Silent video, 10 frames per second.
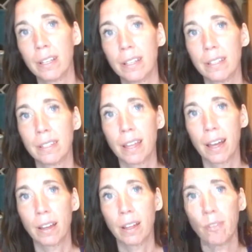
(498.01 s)
is
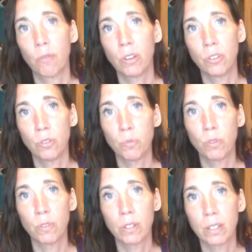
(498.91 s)
that if we do
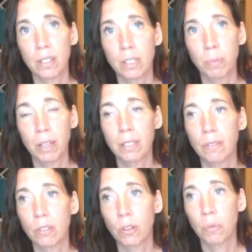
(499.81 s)
move into this place of
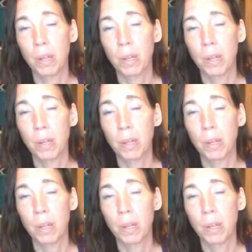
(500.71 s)
soul,